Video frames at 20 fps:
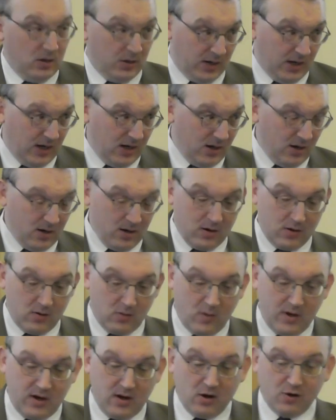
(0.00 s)
Here
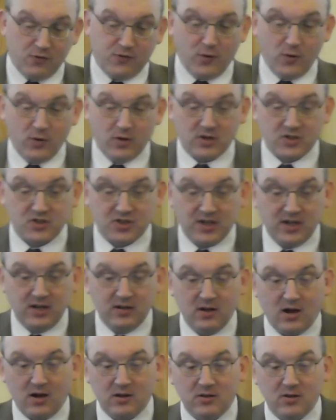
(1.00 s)
we are
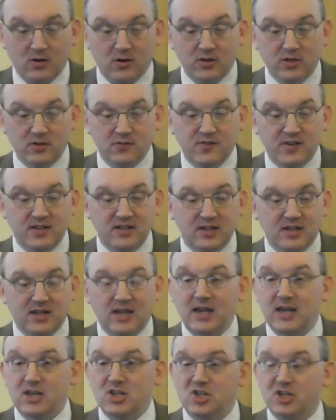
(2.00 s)
focusing not on the
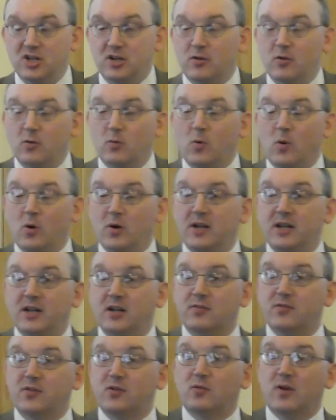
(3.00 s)
vindication and rewarding
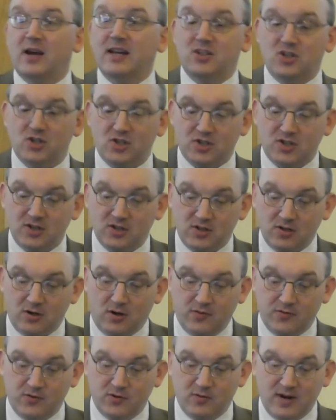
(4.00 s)
of the righteousness
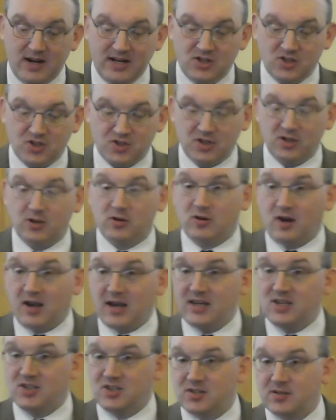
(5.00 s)
of the righteous in
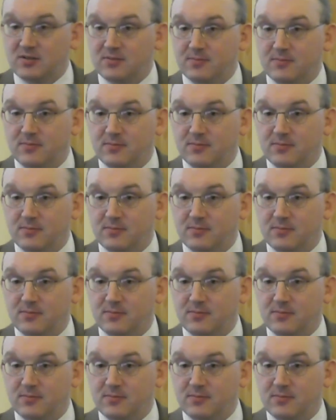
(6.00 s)
Christ,